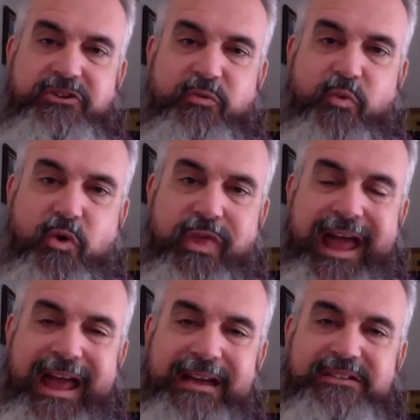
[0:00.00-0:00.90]
They used to roll
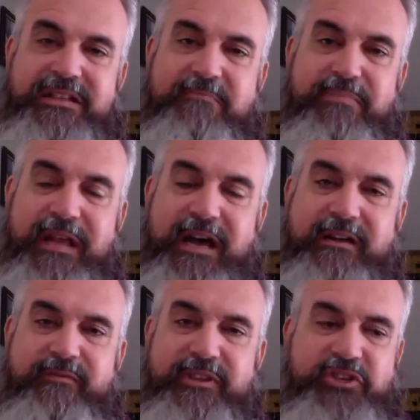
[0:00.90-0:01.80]
the eggs in the
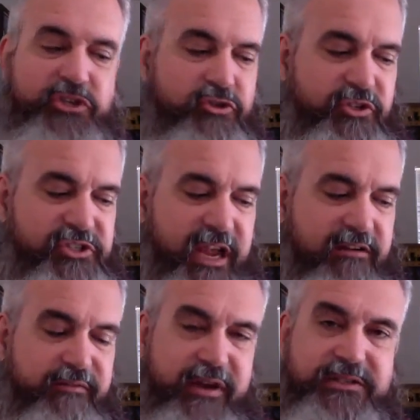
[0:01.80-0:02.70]
blood of the children's
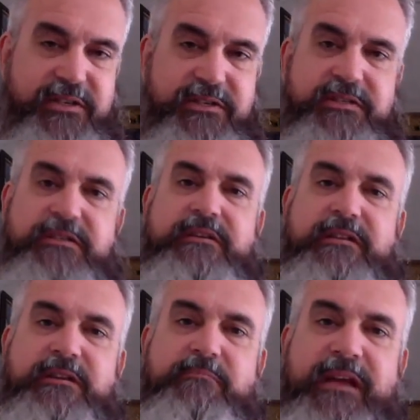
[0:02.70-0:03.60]
sacrifices at
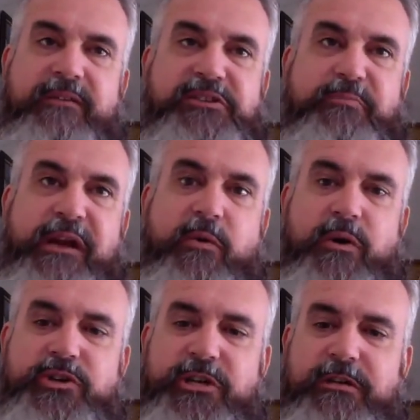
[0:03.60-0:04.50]
their big spring
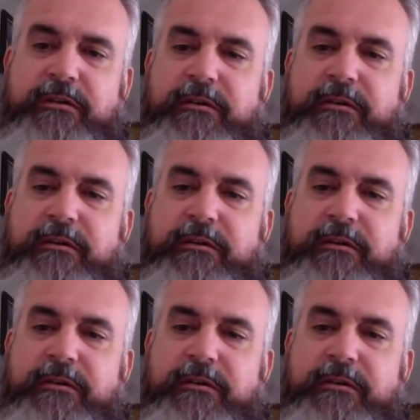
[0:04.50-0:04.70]
orgy.